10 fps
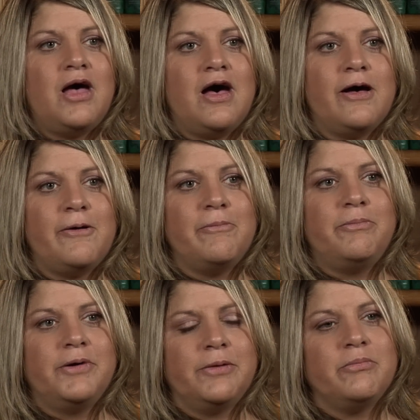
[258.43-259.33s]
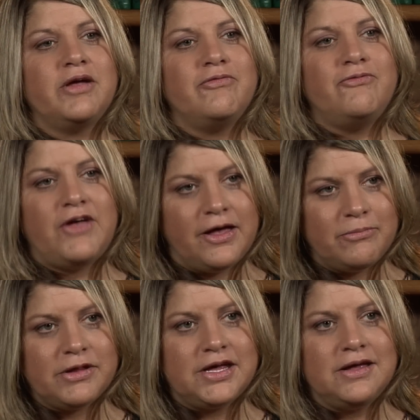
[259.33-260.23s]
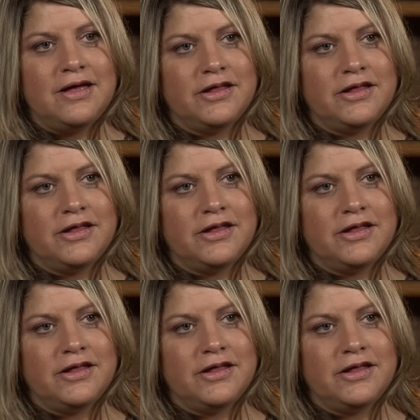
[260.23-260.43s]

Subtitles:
But my family